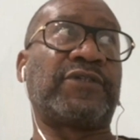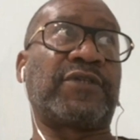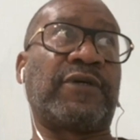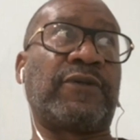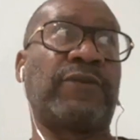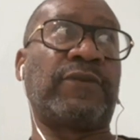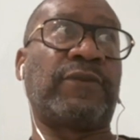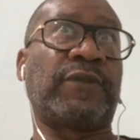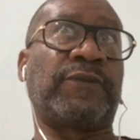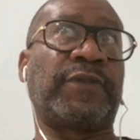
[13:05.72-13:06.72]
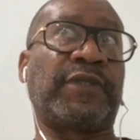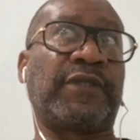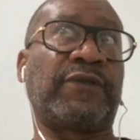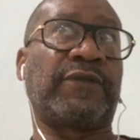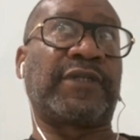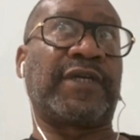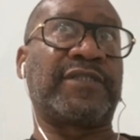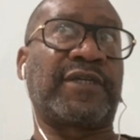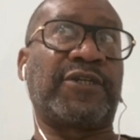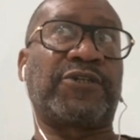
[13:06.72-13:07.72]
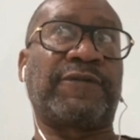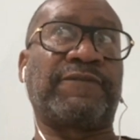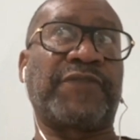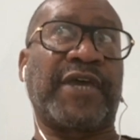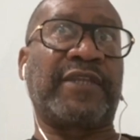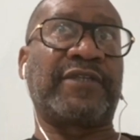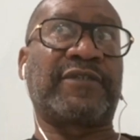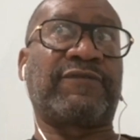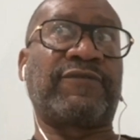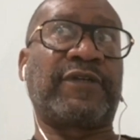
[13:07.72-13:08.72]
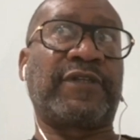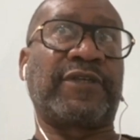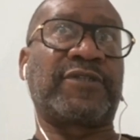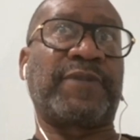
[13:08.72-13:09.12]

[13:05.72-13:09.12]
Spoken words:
So within an organization, that is really